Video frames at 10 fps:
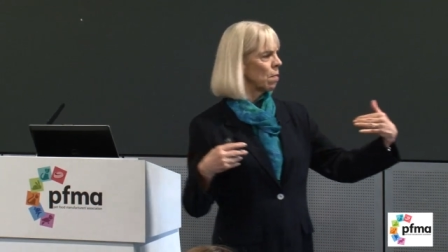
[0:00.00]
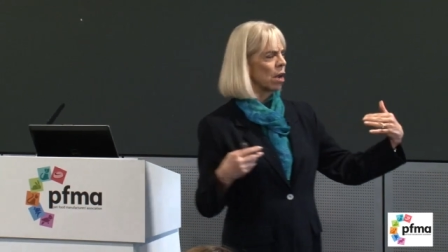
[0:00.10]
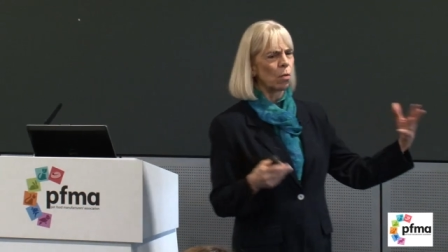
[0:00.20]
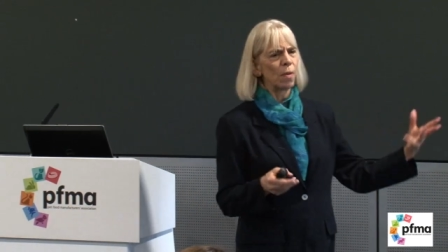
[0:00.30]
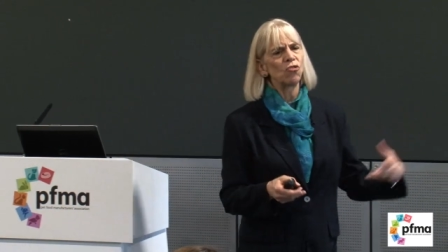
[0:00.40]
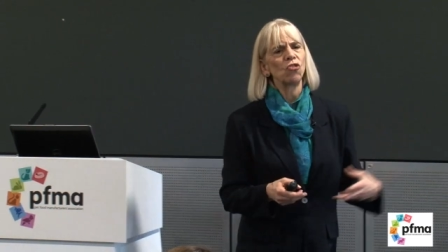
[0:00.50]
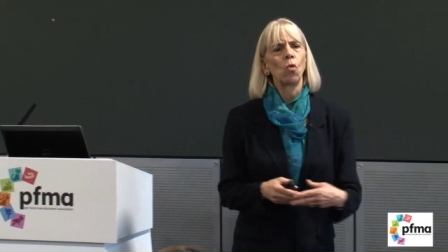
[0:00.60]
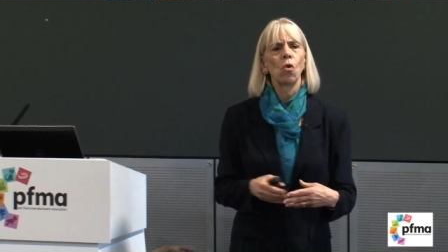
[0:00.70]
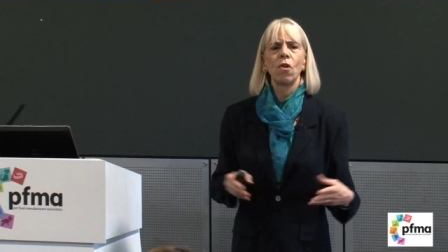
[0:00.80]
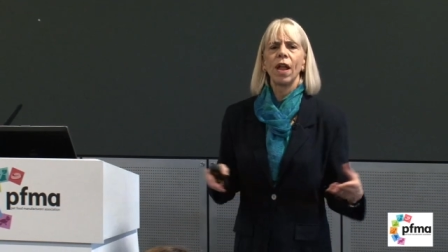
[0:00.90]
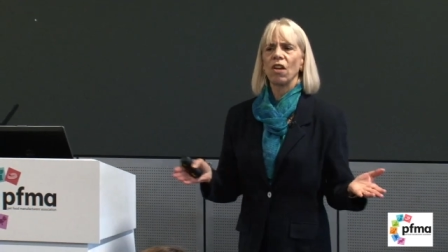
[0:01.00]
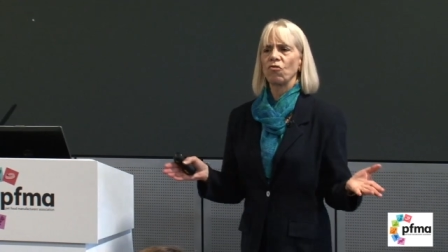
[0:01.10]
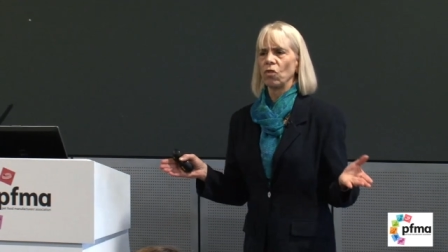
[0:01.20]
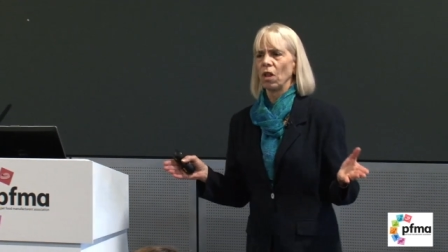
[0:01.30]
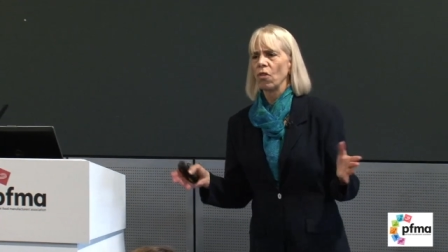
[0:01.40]
Michael mentioned the word
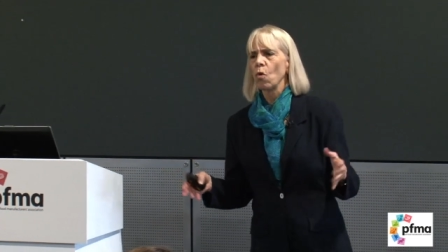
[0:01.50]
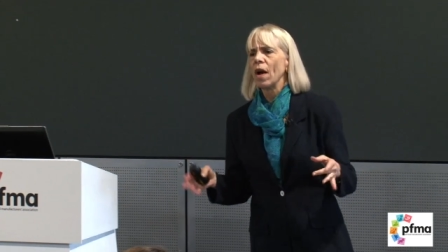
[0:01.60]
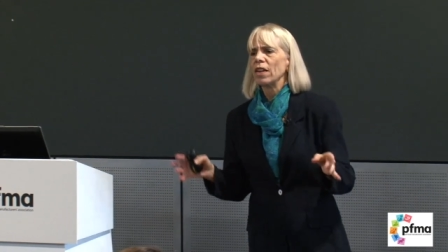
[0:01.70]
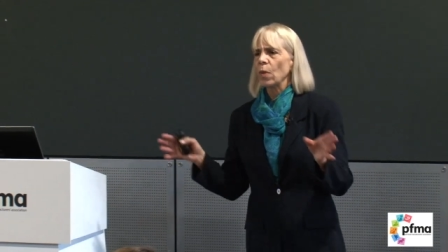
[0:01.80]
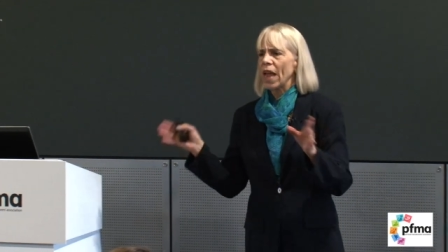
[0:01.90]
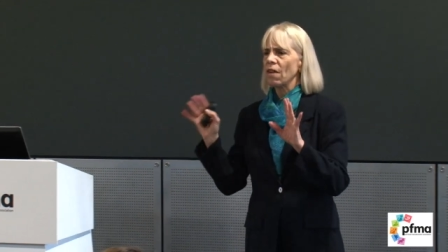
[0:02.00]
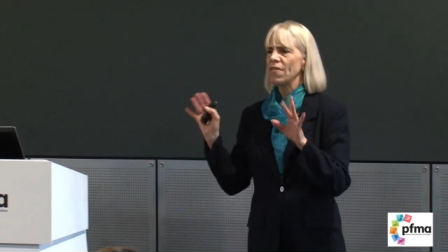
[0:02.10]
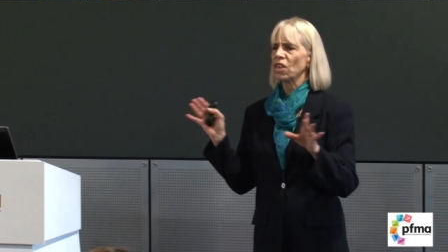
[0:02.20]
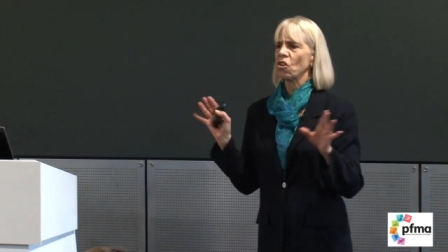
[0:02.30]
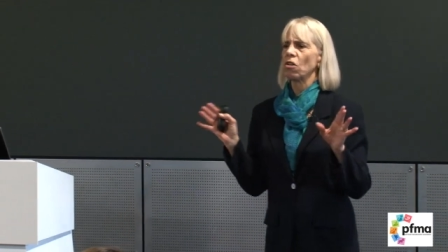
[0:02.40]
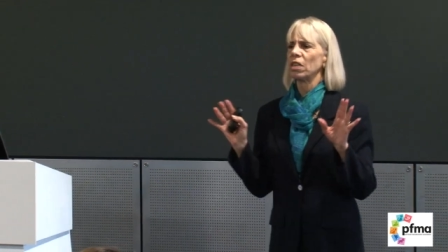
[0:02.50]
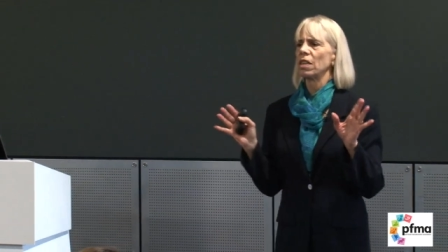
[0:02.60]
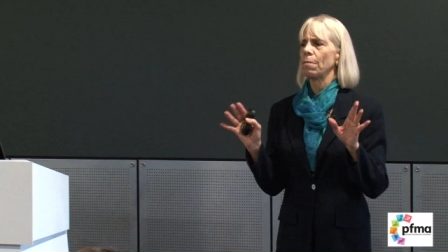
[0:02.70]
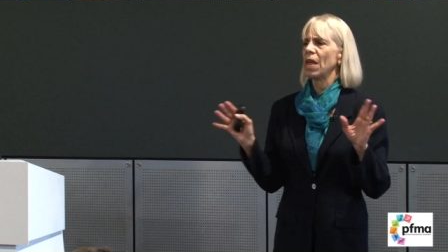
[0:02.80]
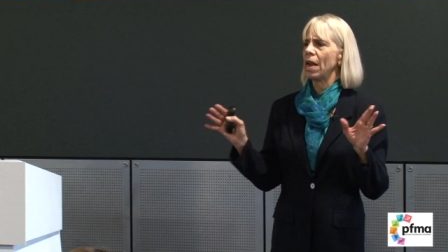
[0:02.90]
natural otherwise. We have this
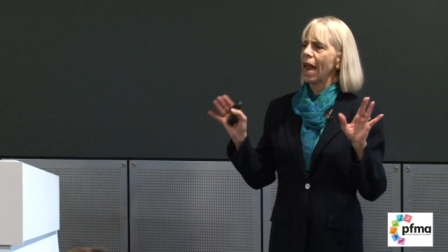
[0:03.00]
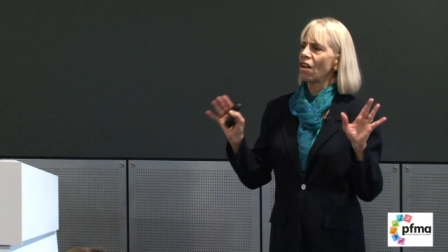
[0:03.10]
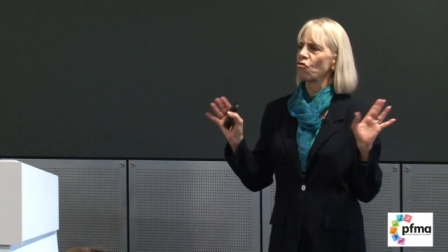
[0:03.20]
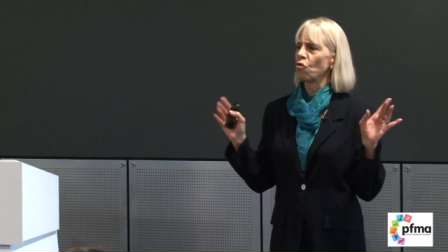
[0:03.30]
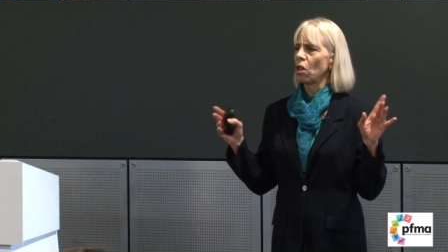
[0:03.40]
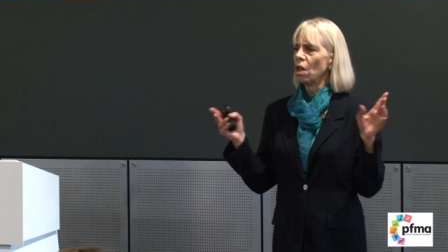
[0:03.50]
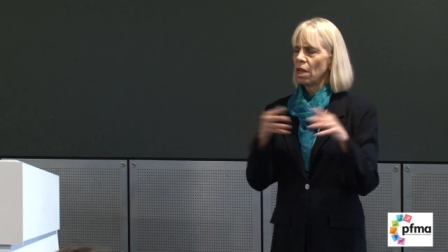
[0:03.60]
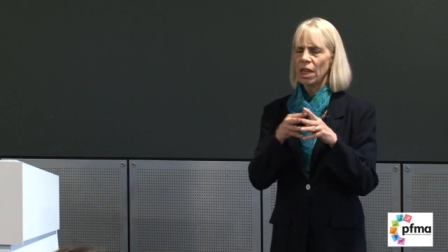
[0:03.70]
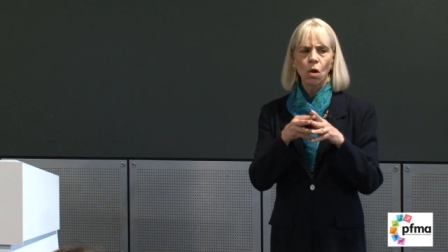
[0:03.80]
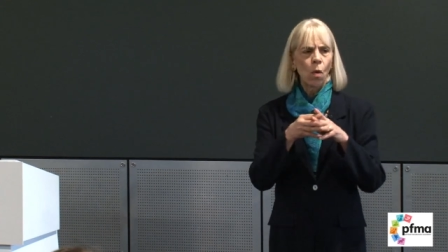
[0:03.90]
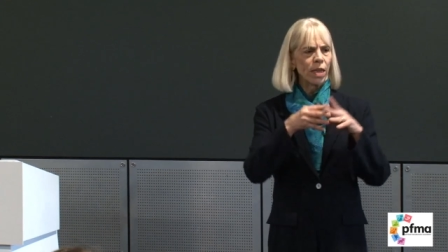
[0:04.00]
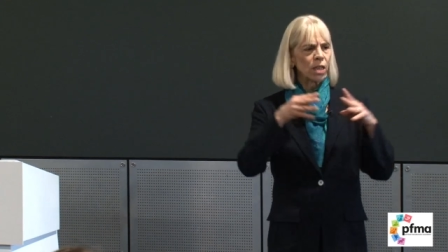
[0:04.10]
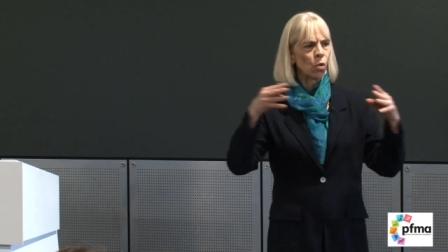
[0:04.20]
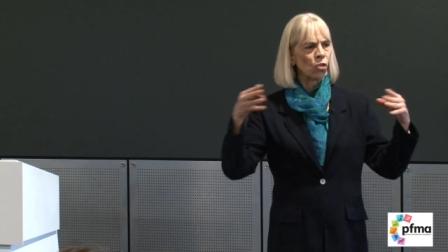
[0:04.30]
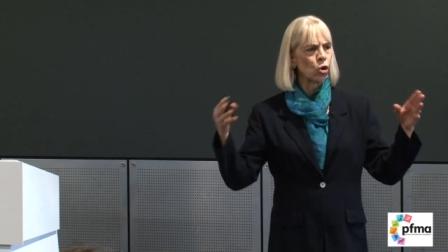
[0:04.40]
concept that natural
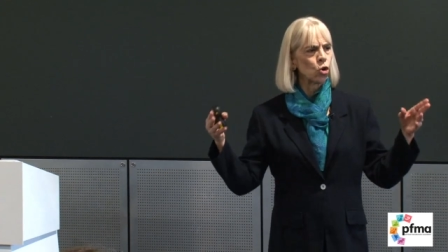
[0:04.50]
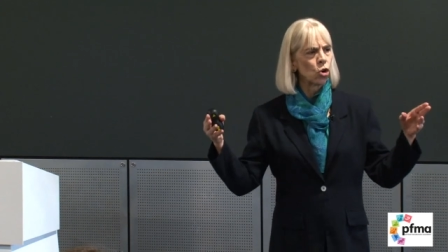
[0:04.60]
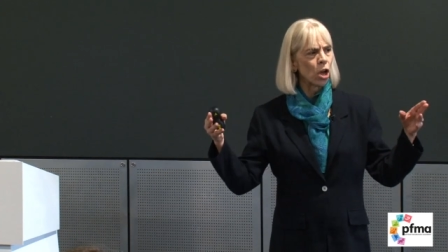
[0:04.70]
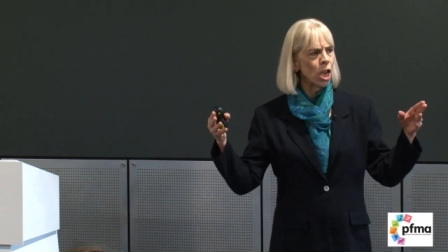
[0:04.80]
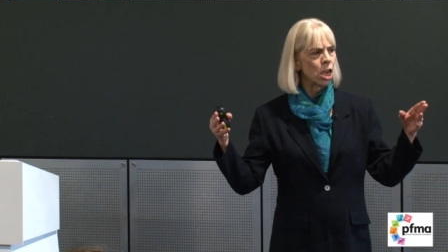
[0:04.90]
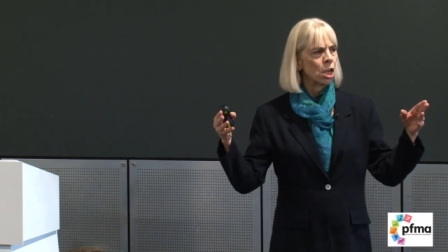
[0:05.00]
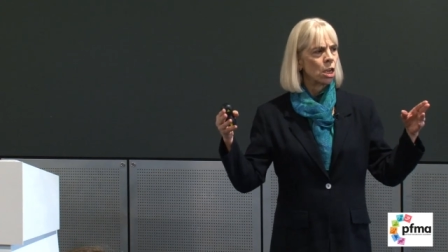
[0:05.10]
equates with good.